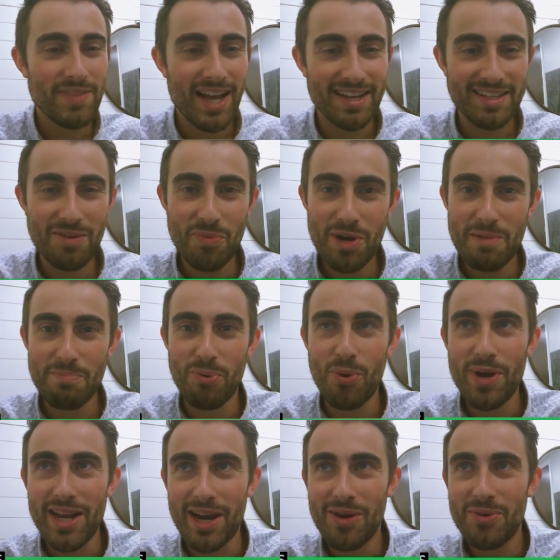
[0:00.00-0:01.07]
I did want to
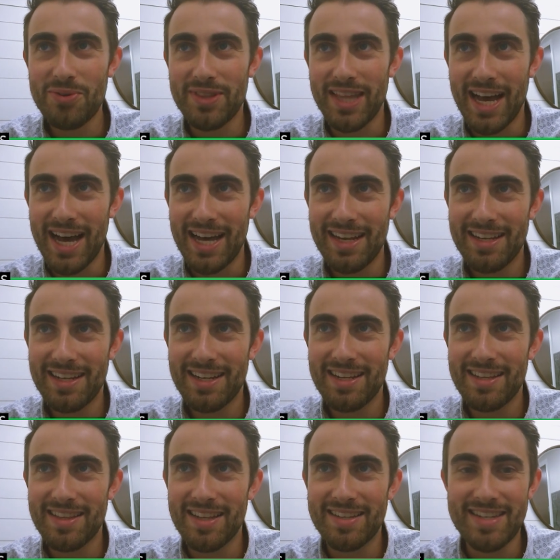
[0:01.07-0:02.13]
point out that
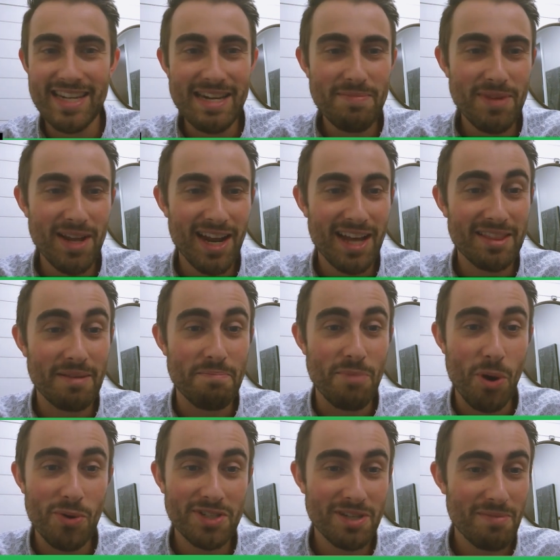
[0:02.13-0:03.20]
the team that had the
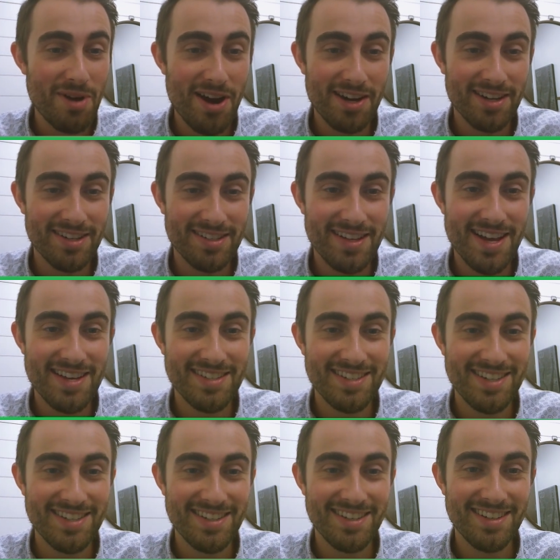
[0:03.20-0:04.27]
most Americans last
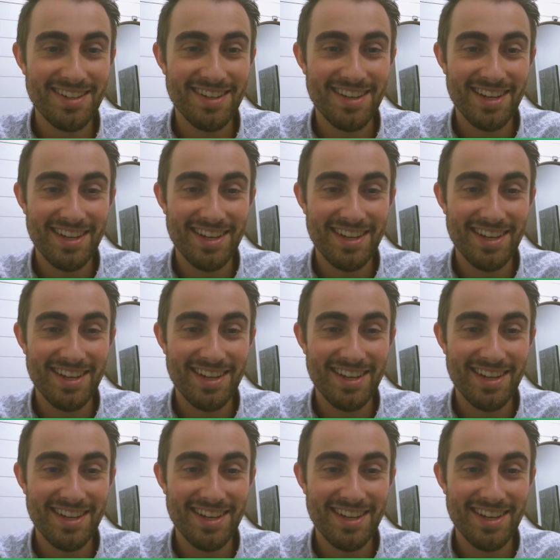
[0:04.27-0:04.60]
season,